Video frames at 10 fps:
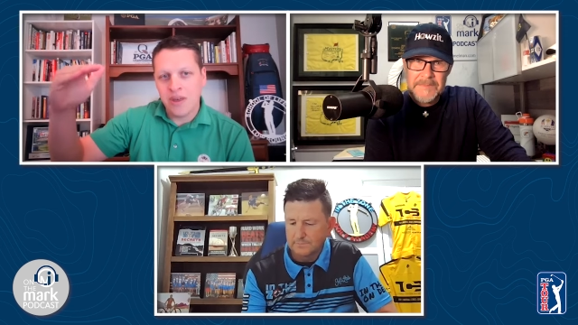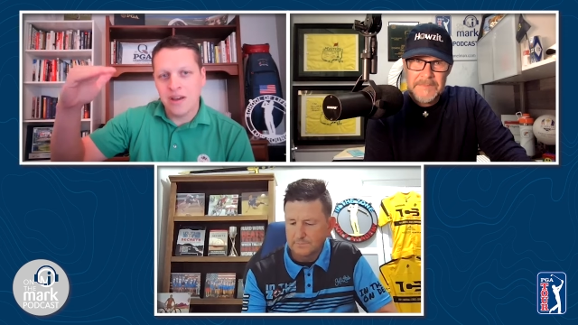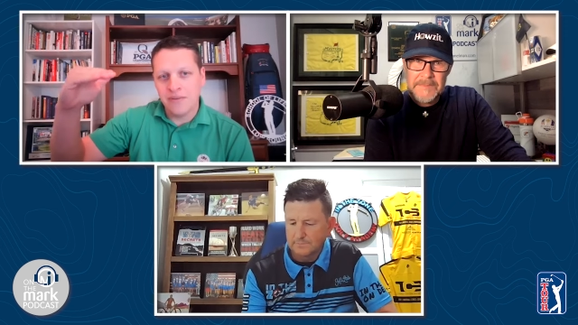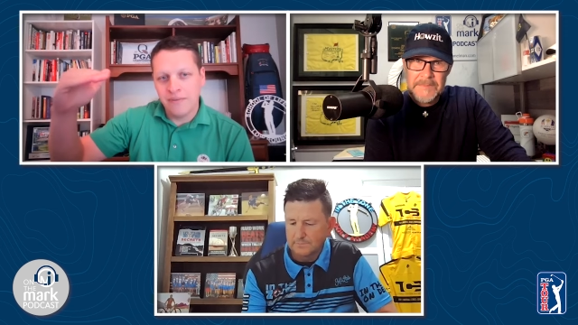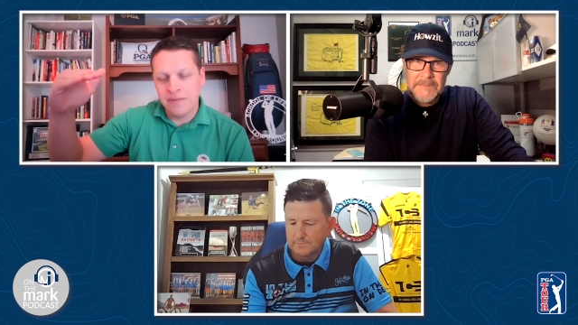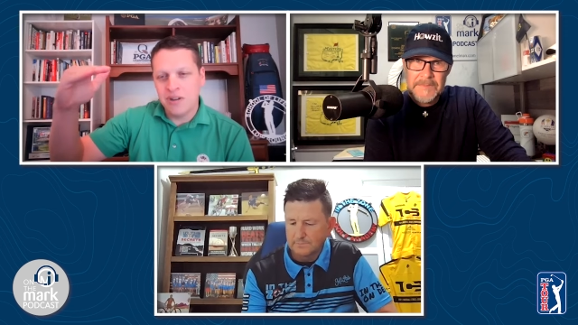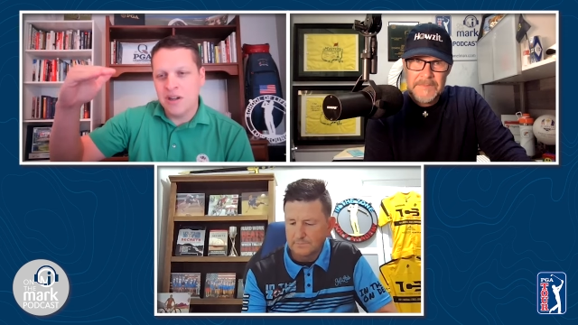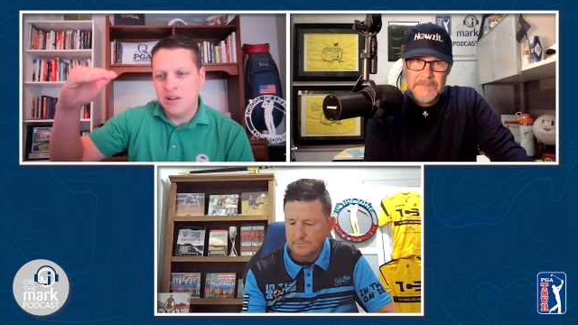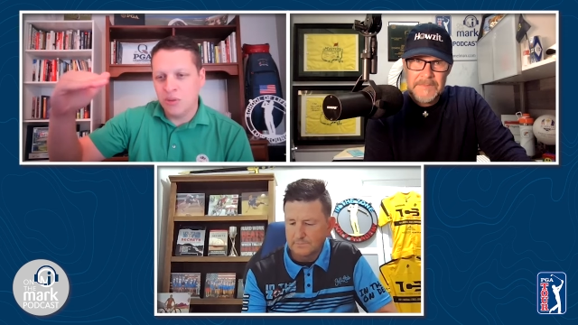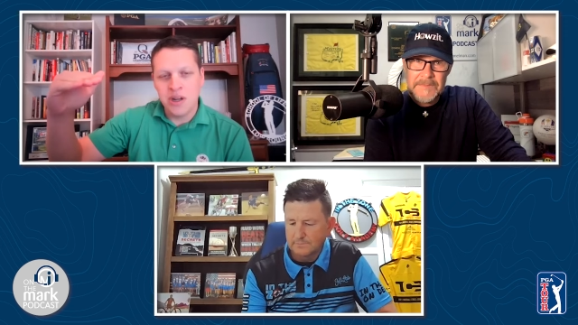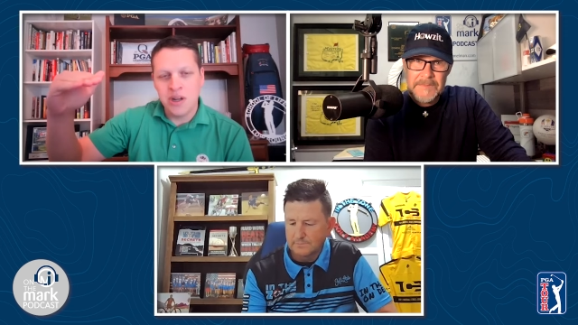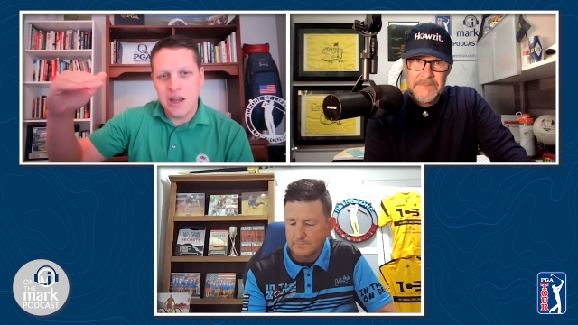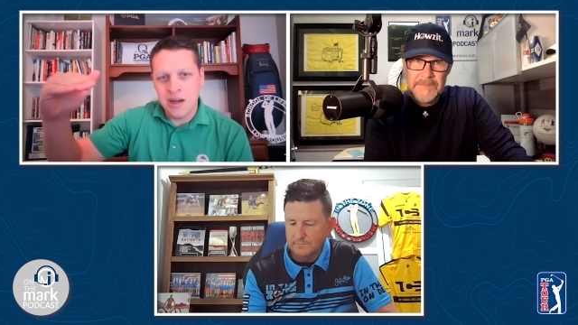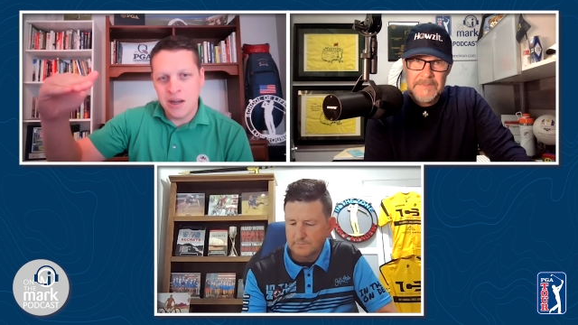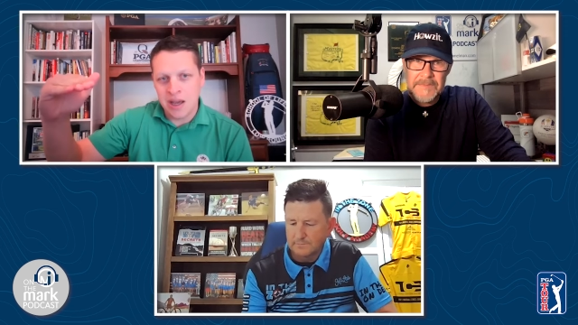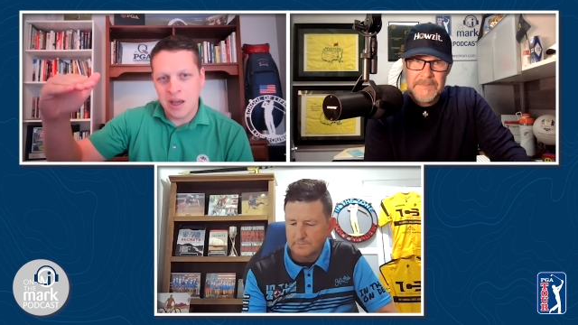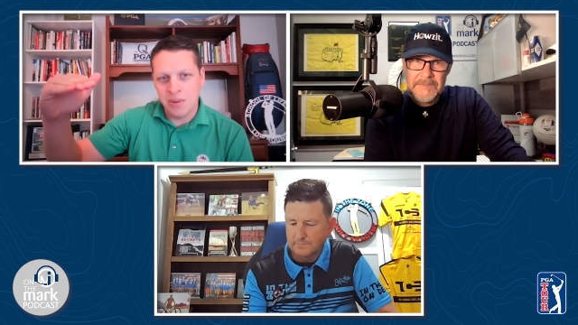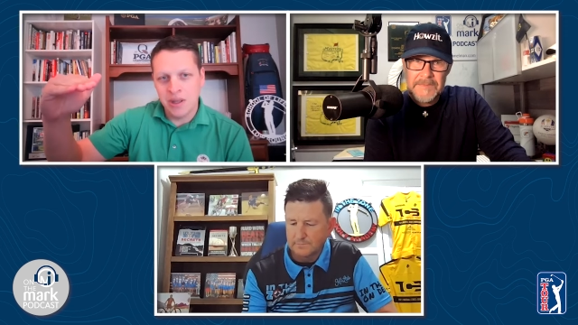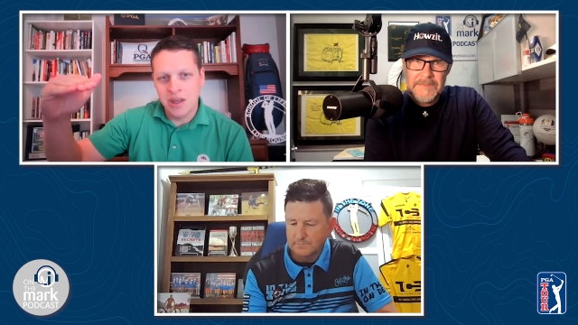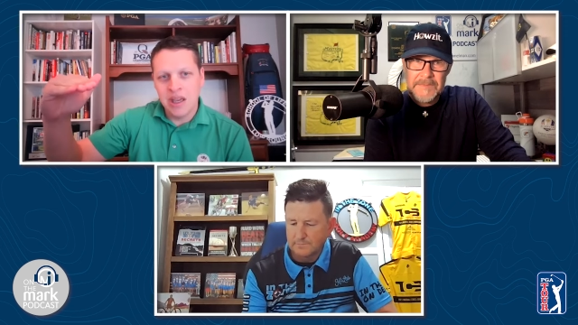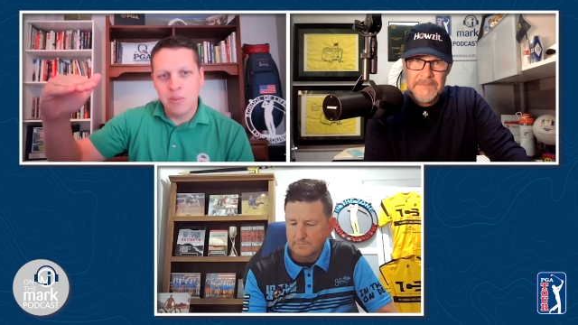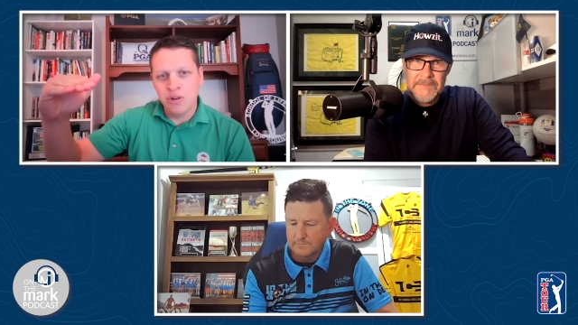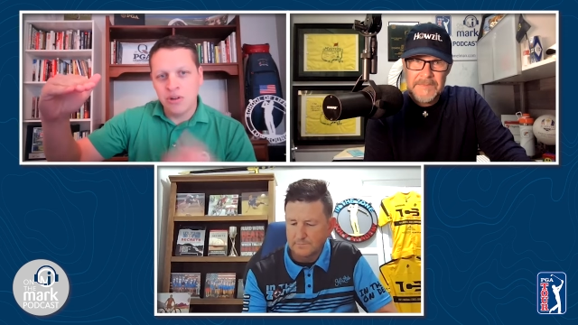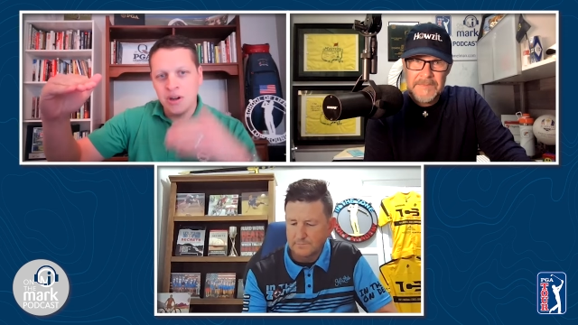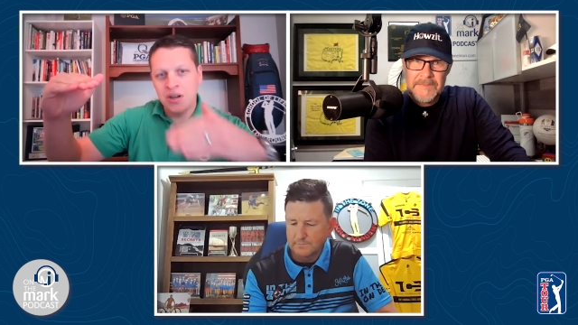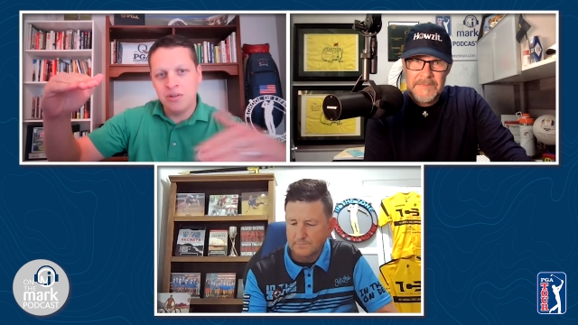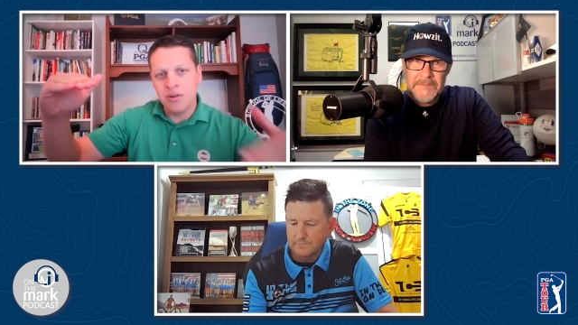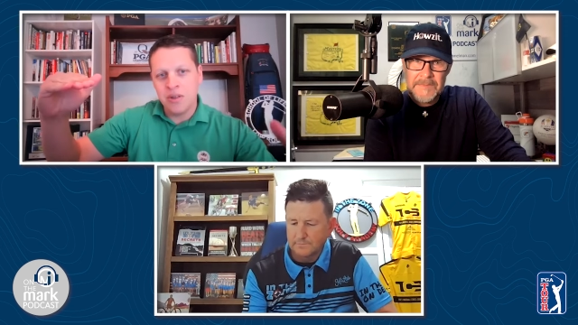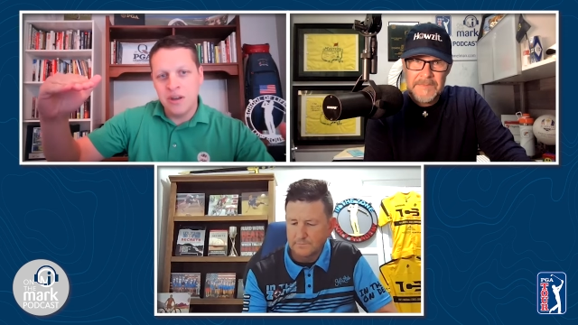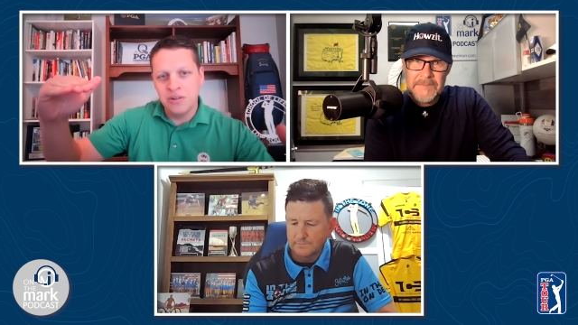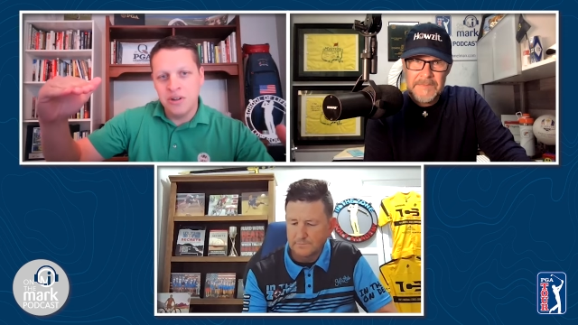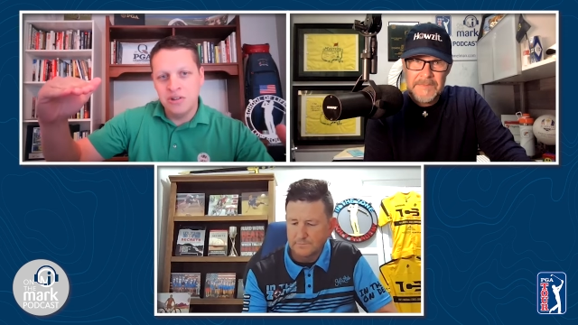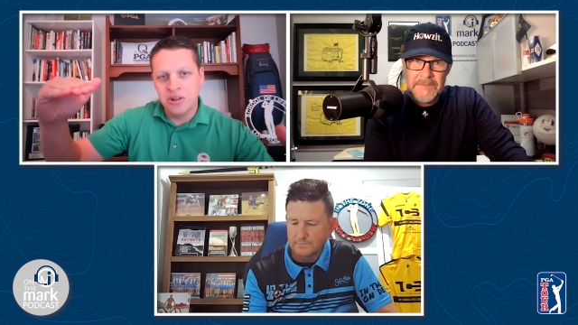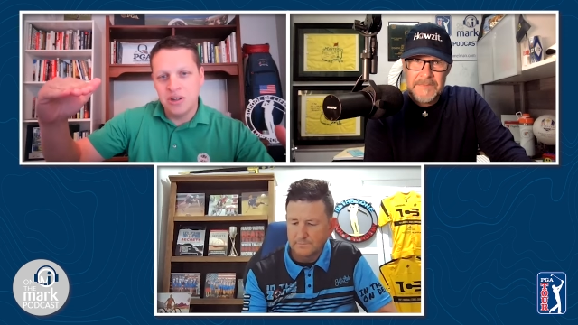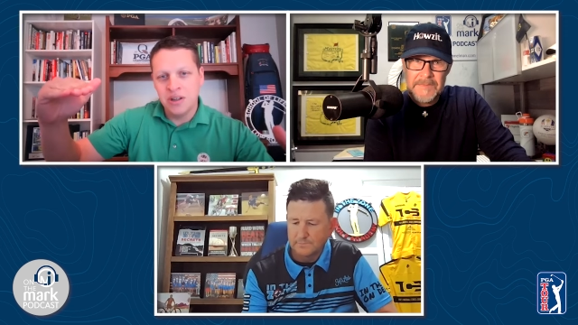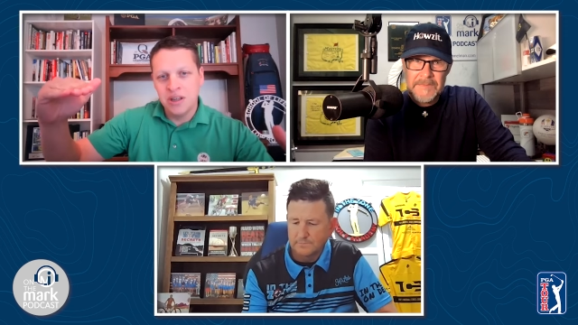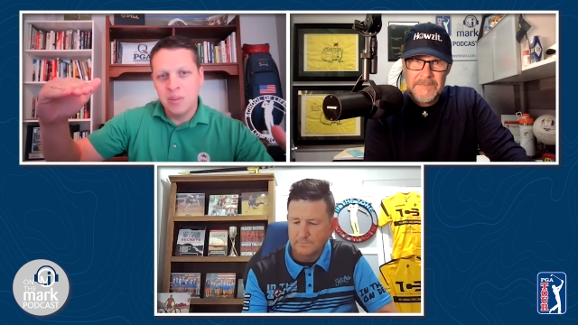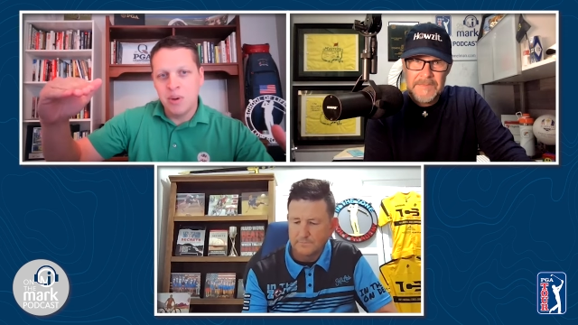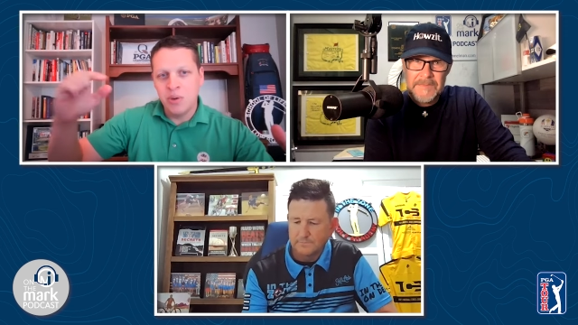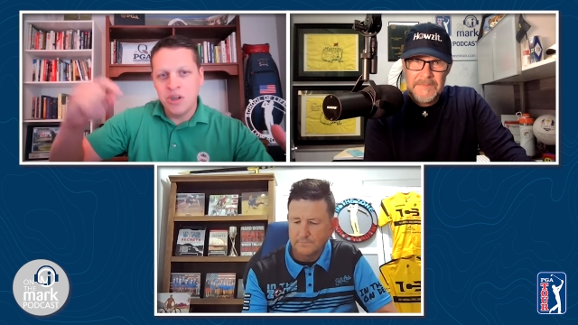Speaker 1: like a 15, 20 handicap and we're trying to get to a single digit, but we